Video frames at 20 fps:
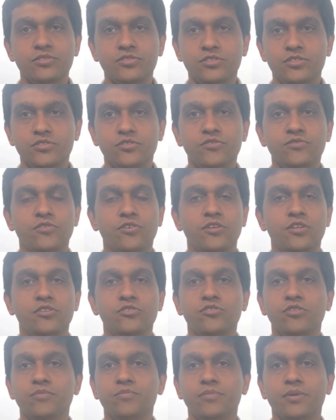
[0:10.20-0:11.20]
and CEO for
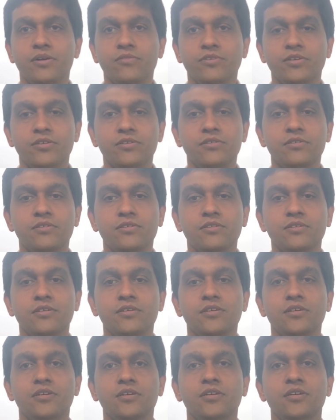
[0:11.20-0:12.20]
Lithion Power.
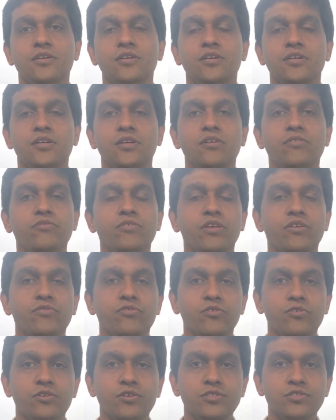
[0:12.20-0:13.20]
We are
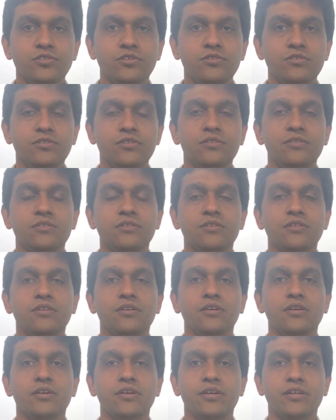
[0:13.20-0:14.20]
focused on
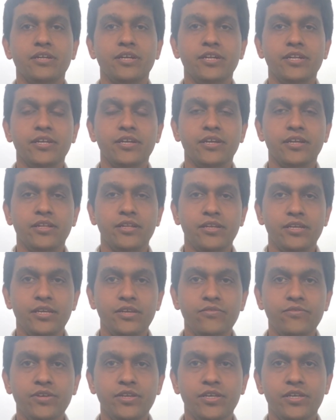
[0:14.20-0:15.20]
creating an
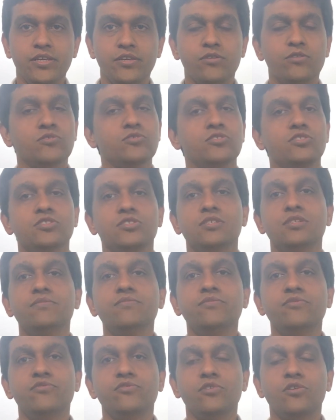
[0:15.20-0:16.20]
EV
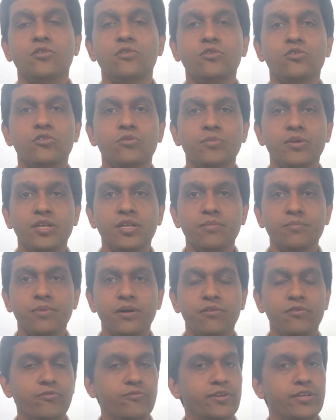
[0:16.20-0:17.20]
ecosystem for low to medium
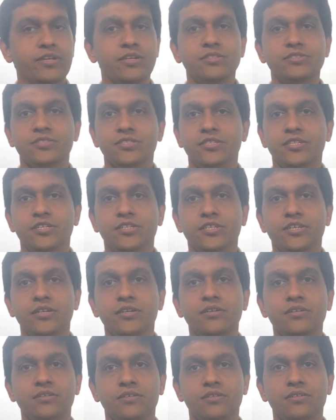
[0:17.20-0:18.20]
powered vehicles in
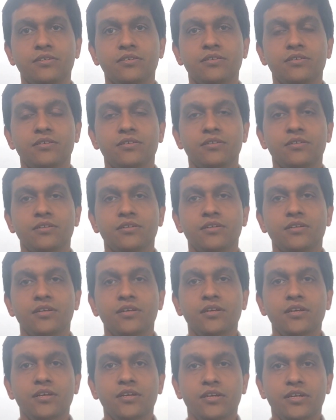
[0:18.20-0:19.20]
India.
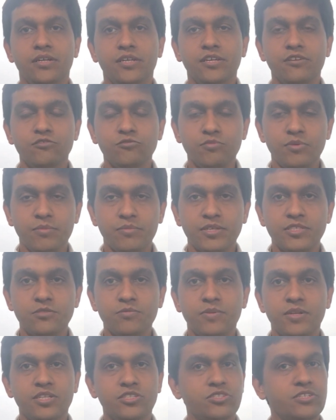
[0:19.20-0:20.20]
It gives me immense
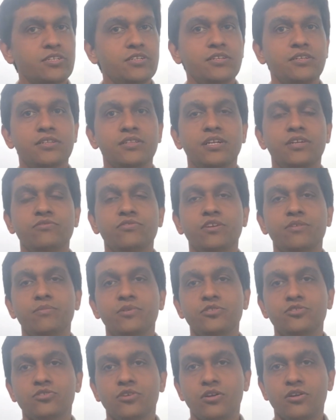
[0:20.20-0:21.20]
pleasure that we have
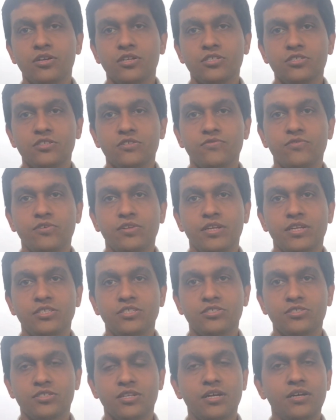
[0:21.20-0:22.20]
been shortlisted for
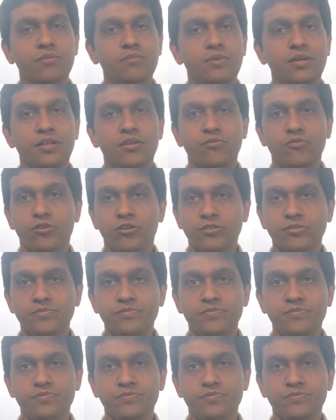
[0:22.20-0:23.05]
Aegis Graham Bell Award.